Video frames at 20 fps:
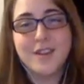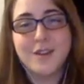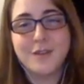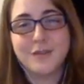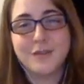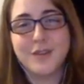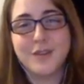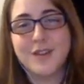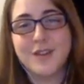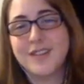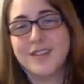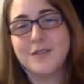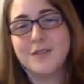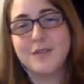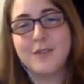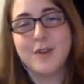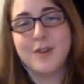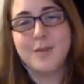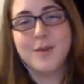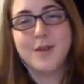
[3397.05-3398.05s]
First and
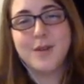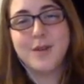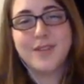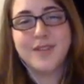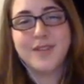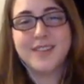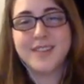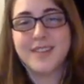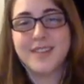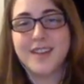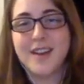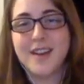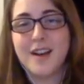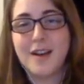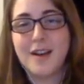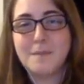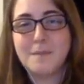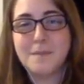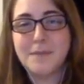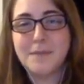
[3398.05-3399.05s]
foremost,
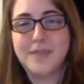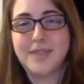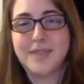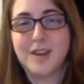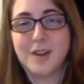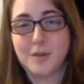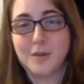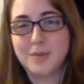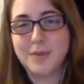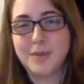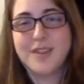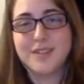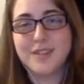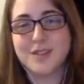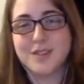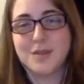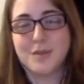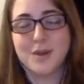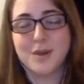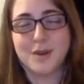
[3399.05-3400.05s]
they are a pleasure
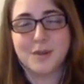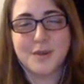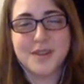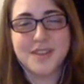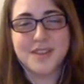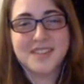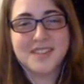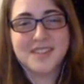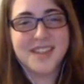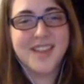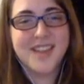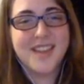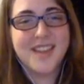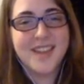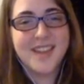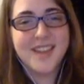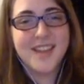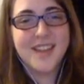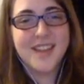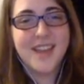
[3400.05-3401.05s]
to work with,
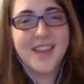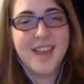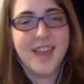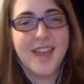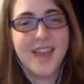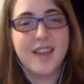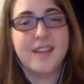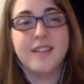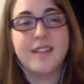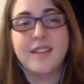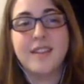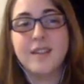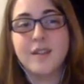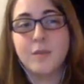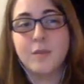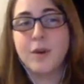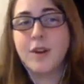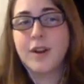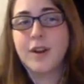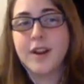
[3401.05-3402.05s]
and the
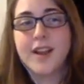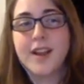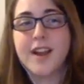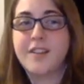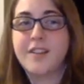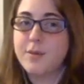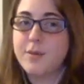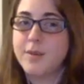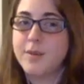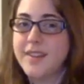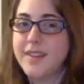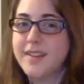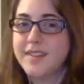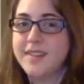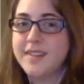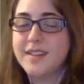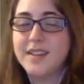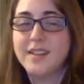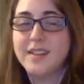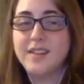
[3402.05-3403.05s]
work I've
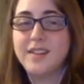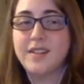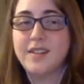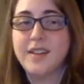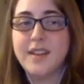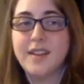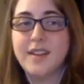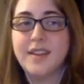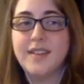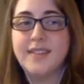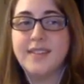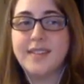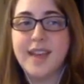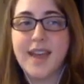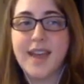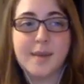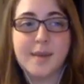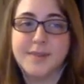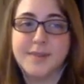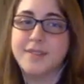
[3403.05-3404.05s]
presented here is
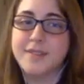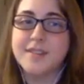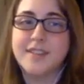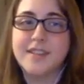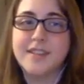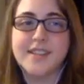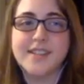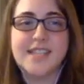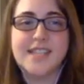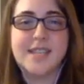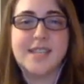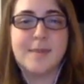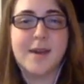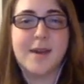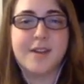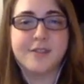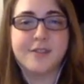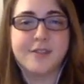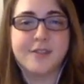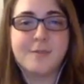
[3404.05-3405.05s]
absolutely a team
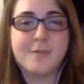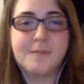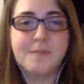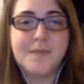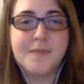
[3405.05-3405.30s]
effort.